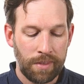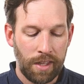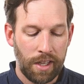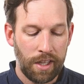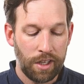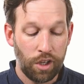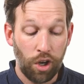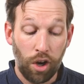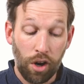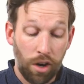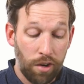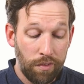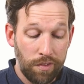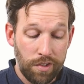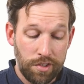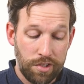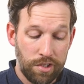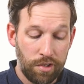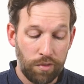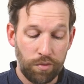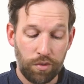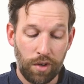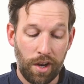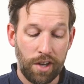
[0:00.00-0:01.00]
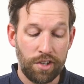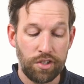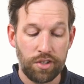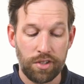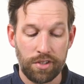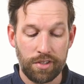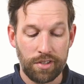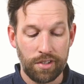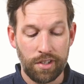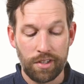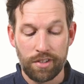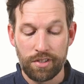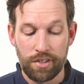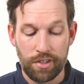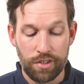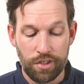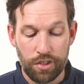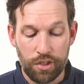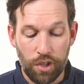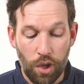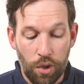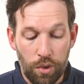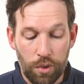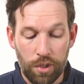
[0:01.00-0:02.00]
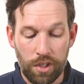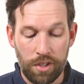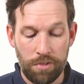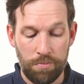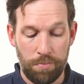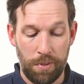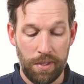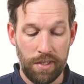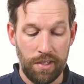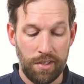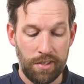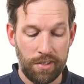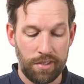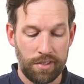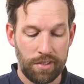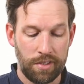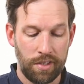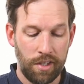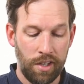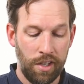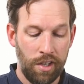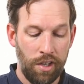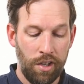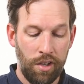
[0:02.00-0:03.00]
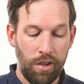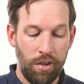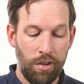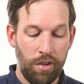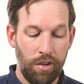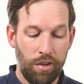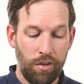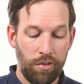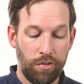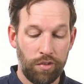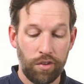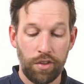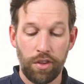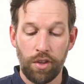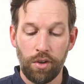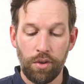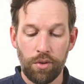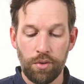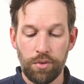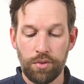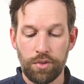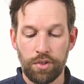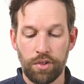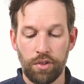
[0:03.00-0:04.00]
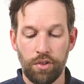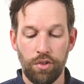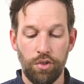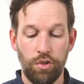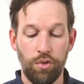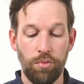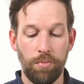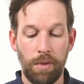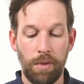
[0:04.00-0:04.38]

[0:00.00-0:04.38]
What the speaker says: And a harvest of righteousness is sown in peace for those who